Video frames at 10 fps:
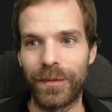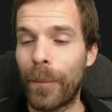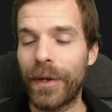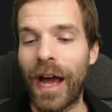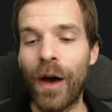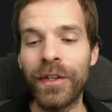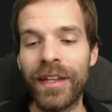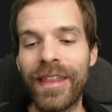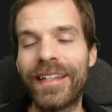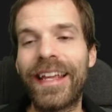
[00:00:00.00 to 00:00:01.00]
But how
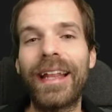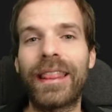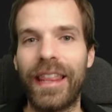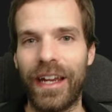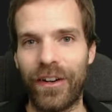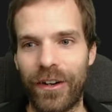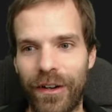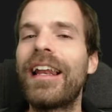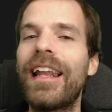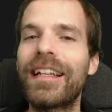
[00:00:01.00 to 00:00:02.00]
did it get there?
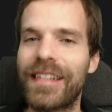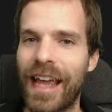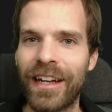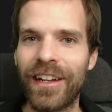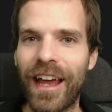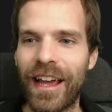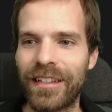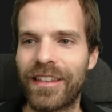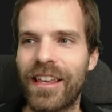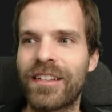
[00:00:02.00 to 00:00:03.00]
Let's
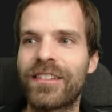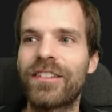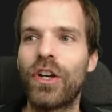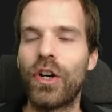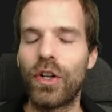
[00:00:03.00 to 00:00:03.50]
analyze this